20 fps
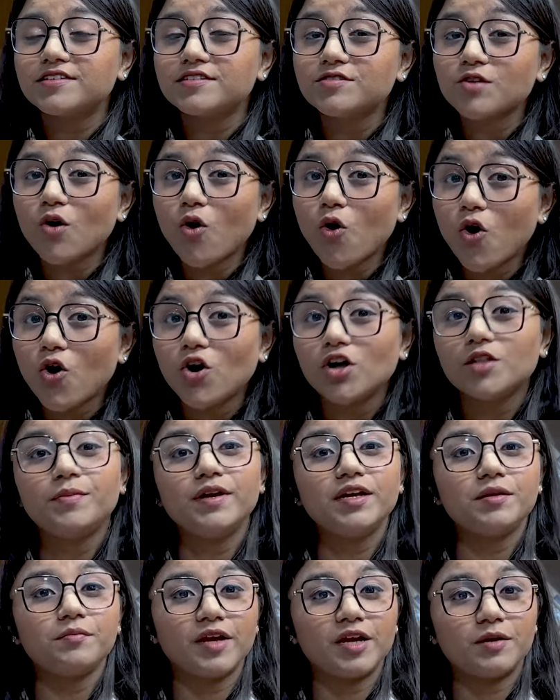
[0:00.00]
has all
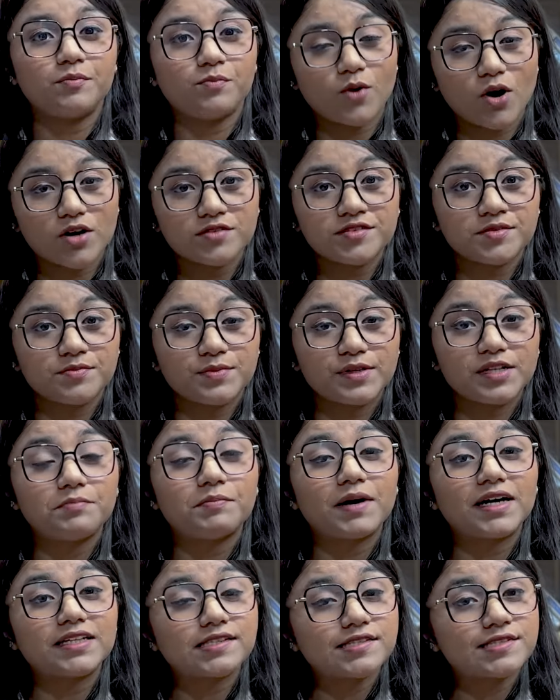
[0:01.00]
been made possible
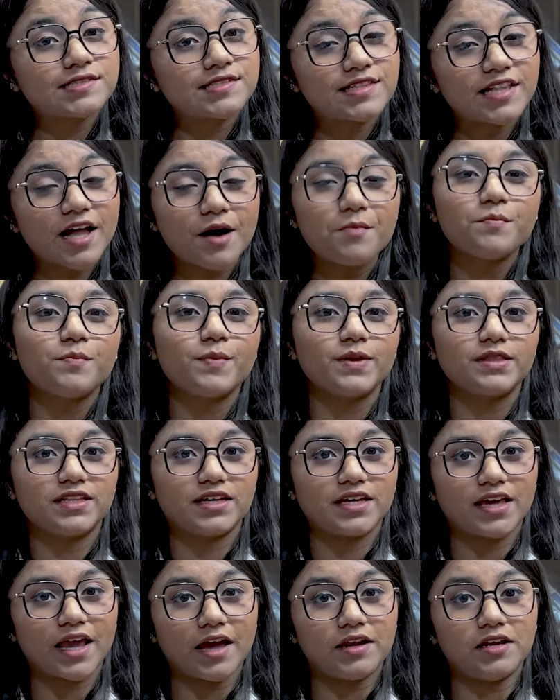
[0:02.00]
by the slump in
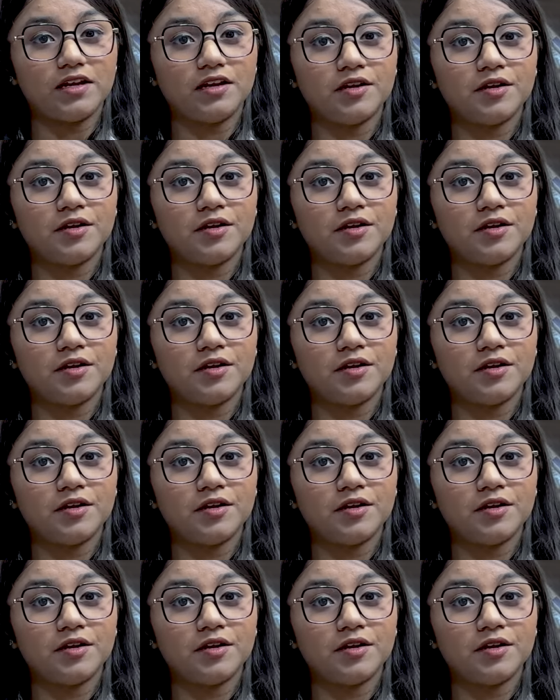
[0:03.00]
the yen,